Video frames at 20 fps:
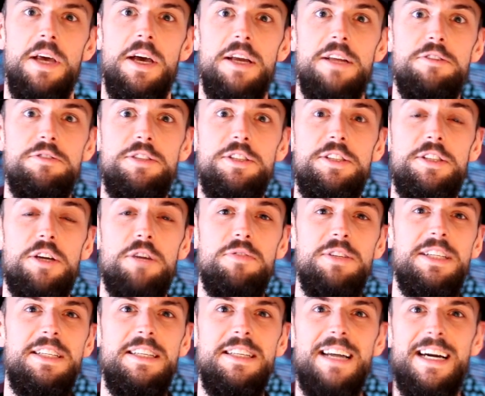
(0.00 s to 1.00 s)
And it was discovered
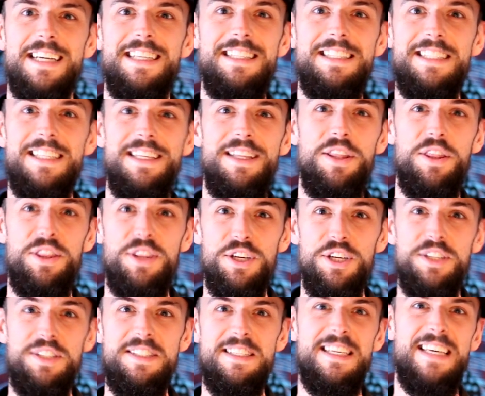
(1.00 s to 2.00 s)
in
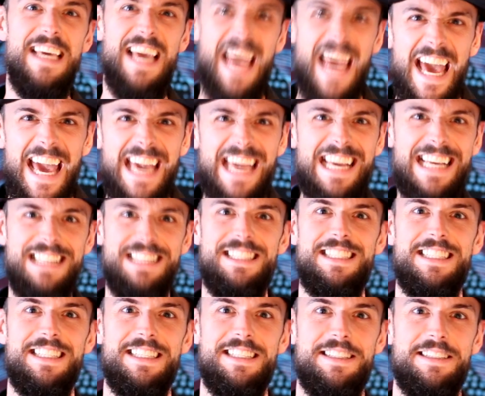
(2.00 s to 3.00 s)

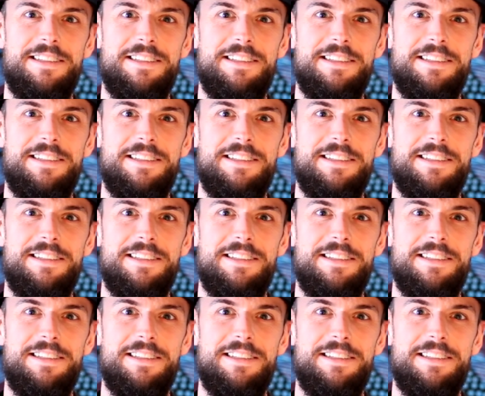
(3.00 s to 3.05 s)
1938.